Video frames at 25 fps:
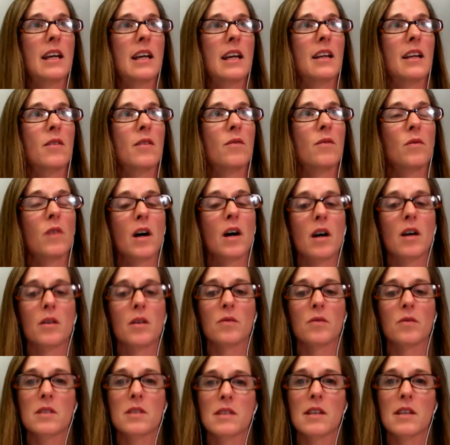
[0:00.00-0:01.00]
It
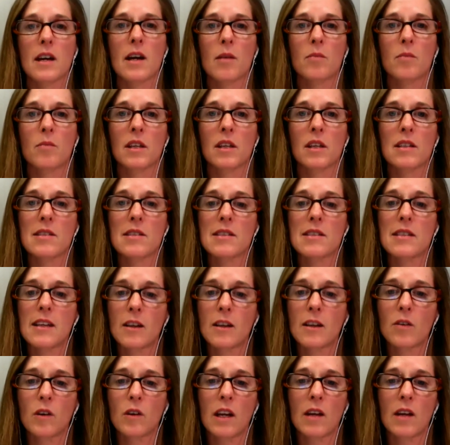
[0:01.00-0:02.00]
involves
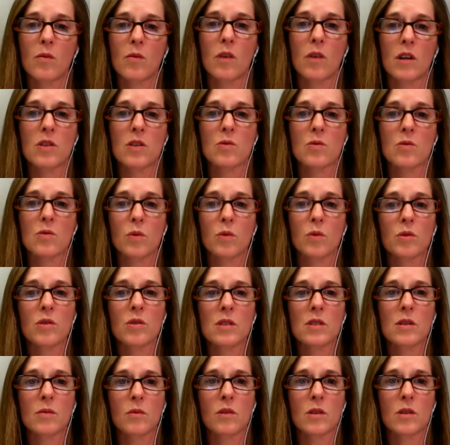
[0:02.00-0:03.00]
considering one's
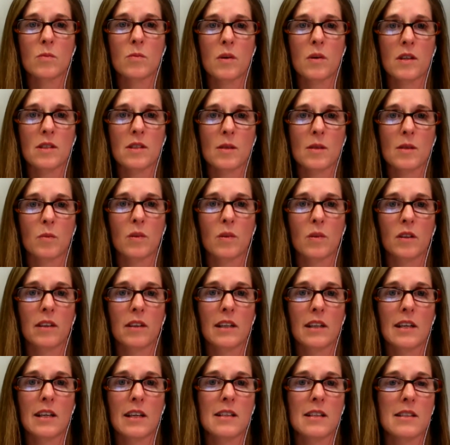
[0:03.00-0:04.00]
roles and
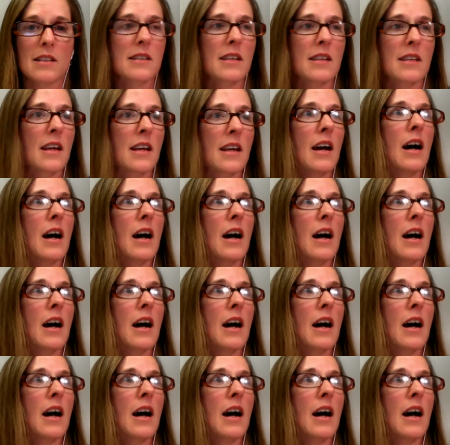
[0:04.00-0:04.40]
responsibilities.